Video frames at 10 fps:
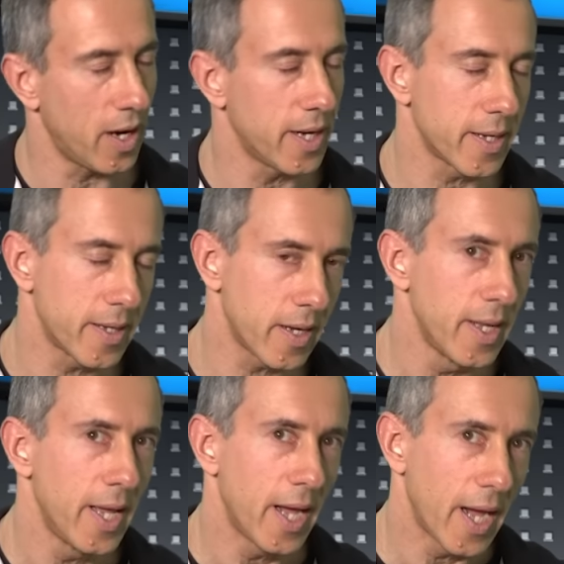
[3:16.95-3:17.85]
Uh,
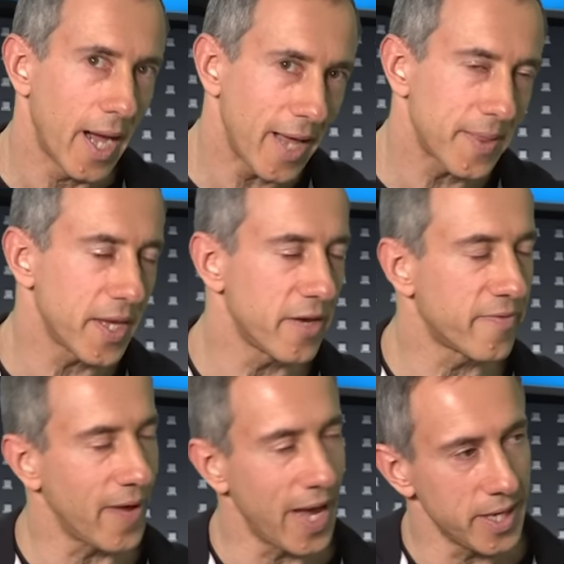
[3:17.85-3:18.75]
had the
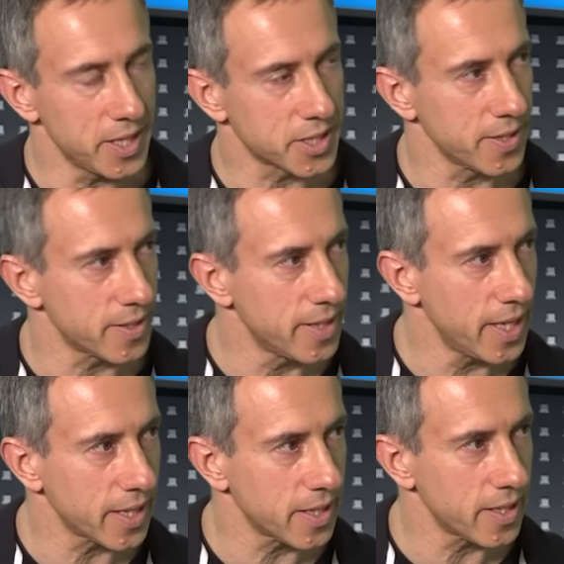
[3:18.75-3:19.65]
advantage that
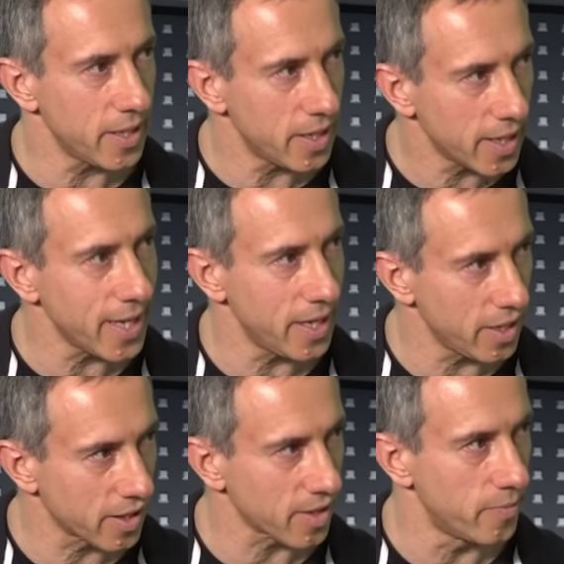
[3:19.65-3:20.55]
Nick, again,
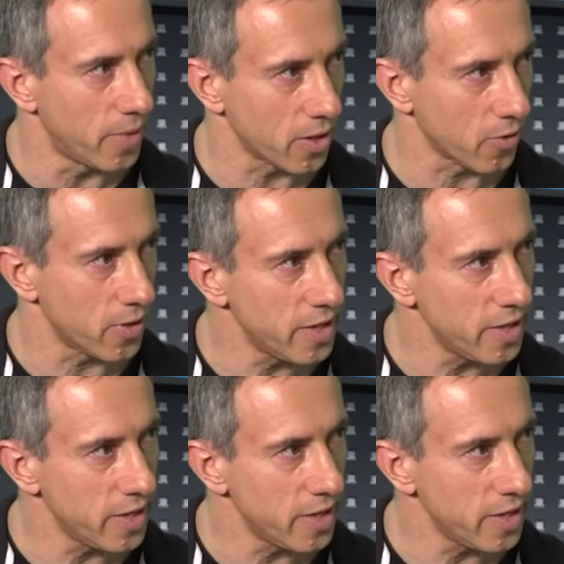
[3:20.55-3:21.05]
is a moderate.